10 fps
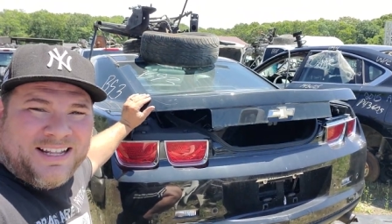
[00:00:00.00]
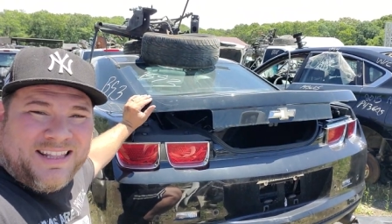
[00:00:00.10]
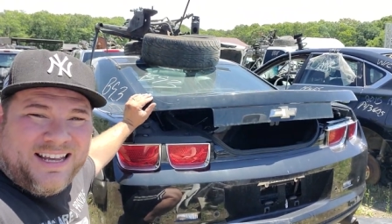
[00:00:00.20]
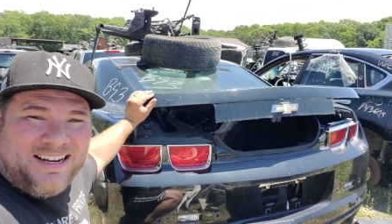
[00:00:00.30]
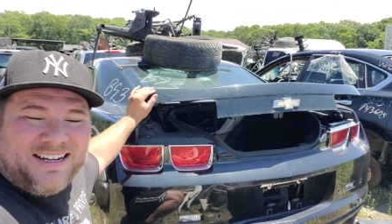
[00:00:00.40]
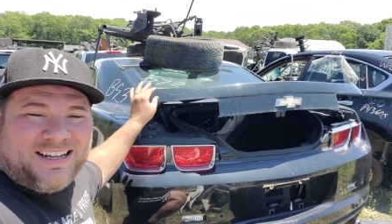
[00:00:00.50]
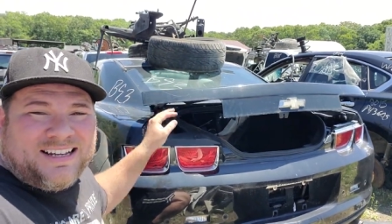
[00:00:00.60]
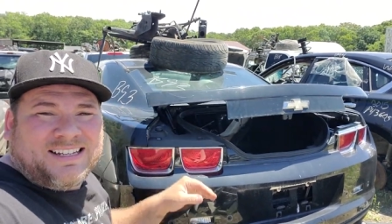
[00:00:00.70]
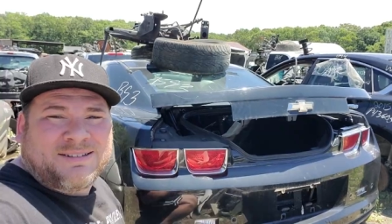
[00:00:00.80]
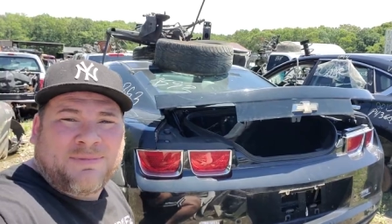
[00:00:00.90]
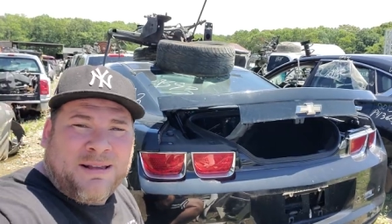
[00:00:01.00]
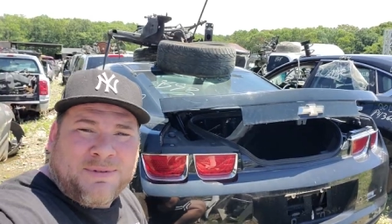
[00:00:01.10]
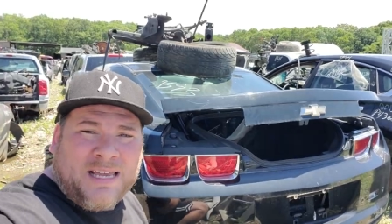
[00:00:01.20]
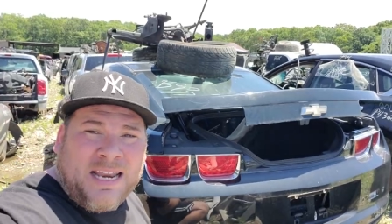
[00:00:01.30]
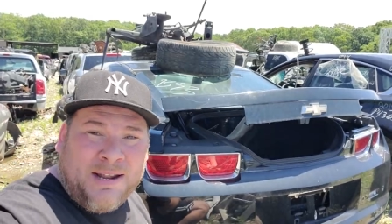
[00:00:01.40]
in there.
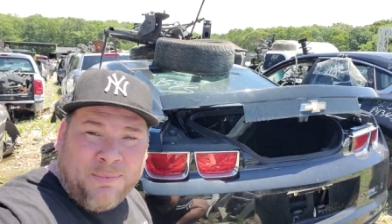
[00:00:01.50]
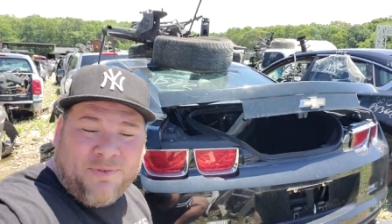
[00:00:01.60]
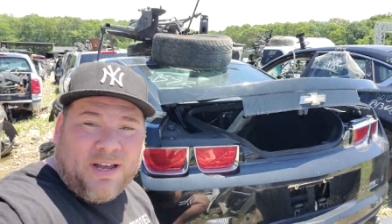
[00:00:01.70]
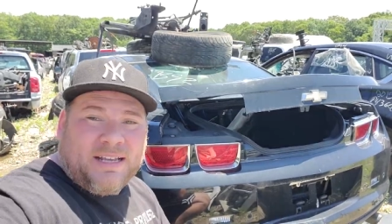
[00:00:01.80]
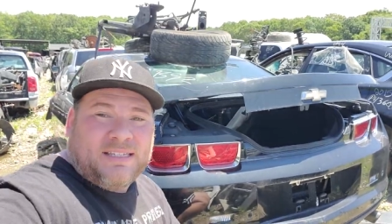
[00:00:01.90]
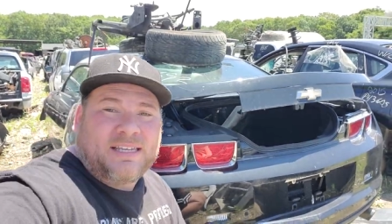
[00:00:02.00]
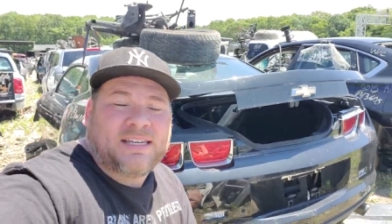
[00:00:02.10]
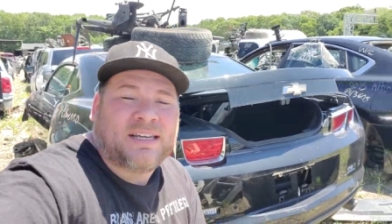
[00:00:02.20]
Sometimes you gotta improvise.